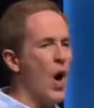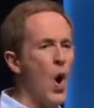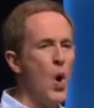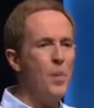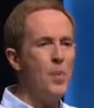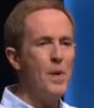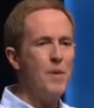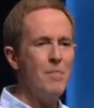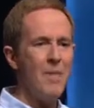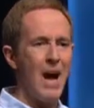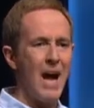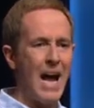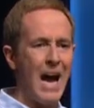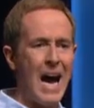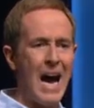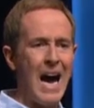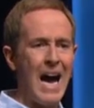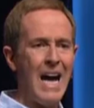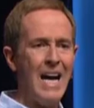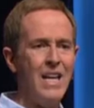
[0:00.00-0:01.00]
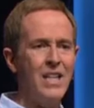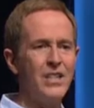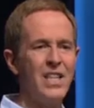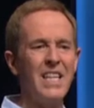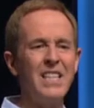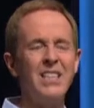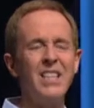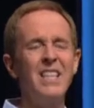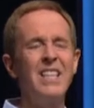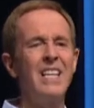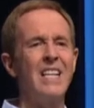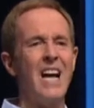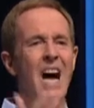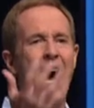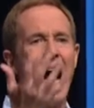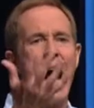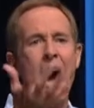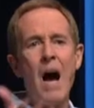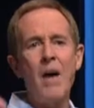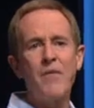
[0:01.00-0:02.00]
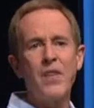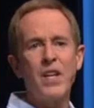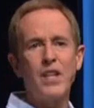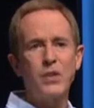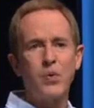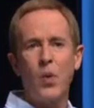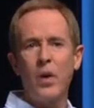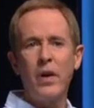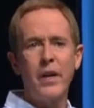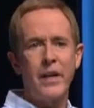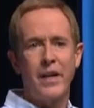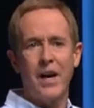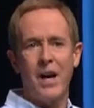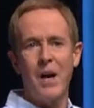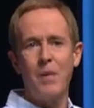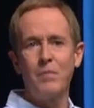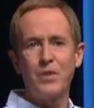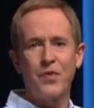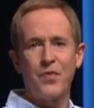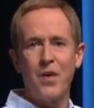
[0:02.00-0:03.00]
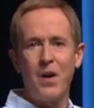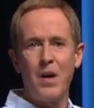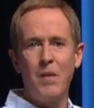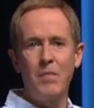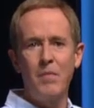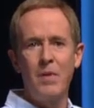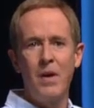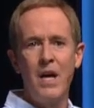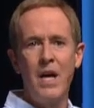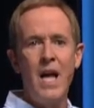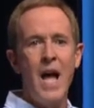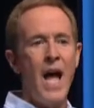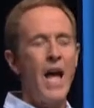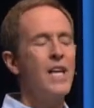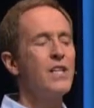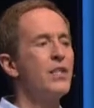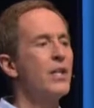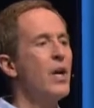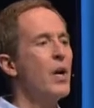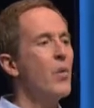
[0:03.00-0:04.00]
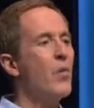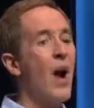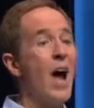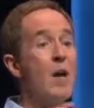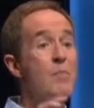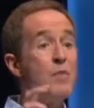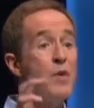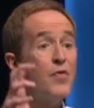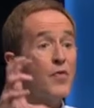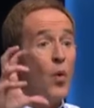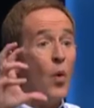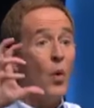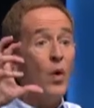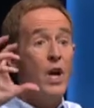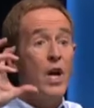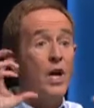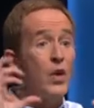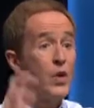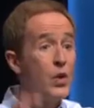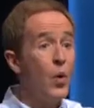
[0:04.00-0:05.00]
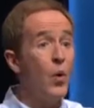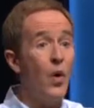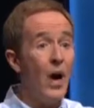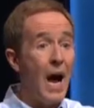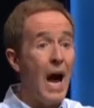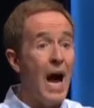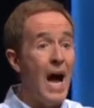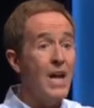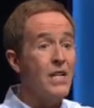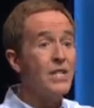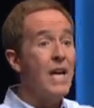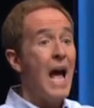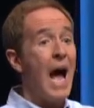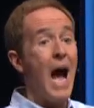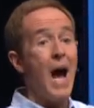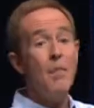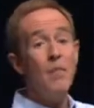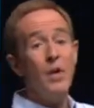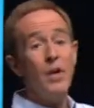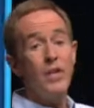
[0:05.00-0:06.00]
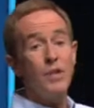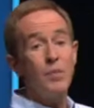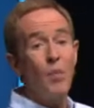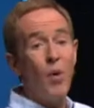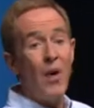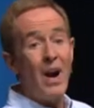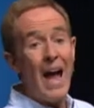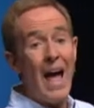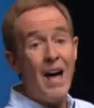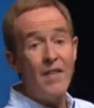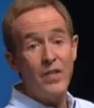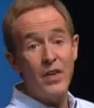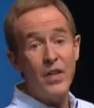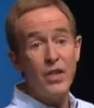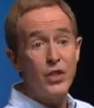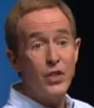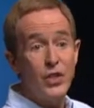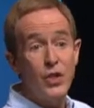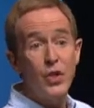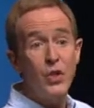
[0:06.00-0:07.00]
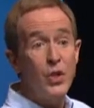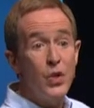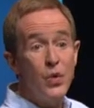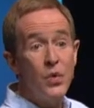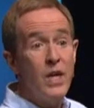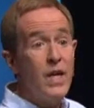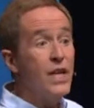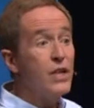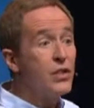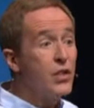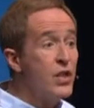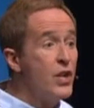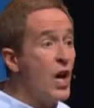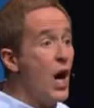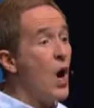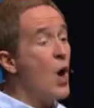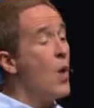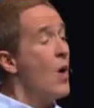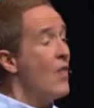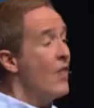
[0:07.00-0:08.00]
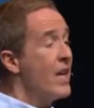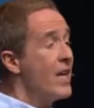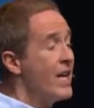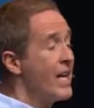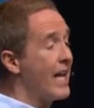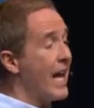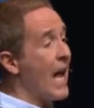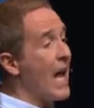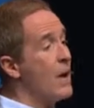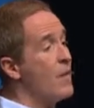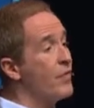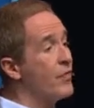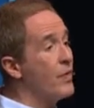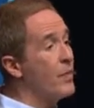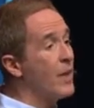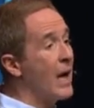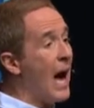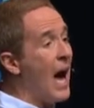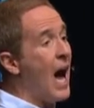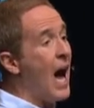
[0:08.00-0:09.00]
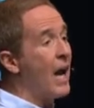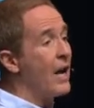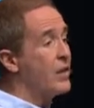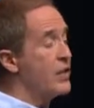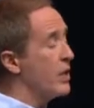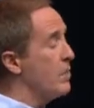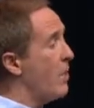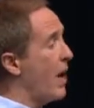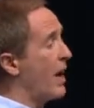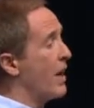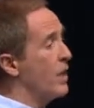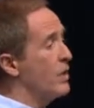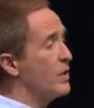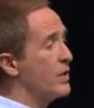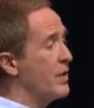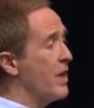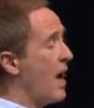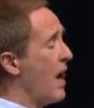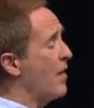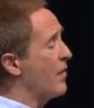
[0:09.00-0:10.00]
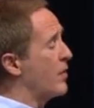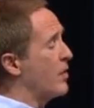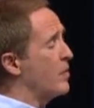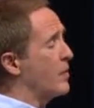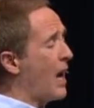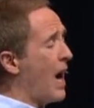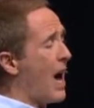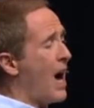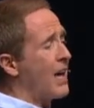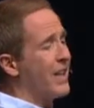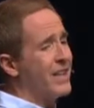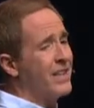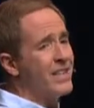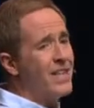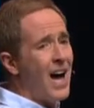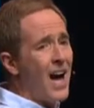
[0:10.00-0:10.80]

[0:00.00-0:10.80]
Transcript: opened my eyes. Isn't it obvious where he comes from? Isn't it right before your eyes? How much more evidence do you need to know that he came from God? Somebody who's not from God could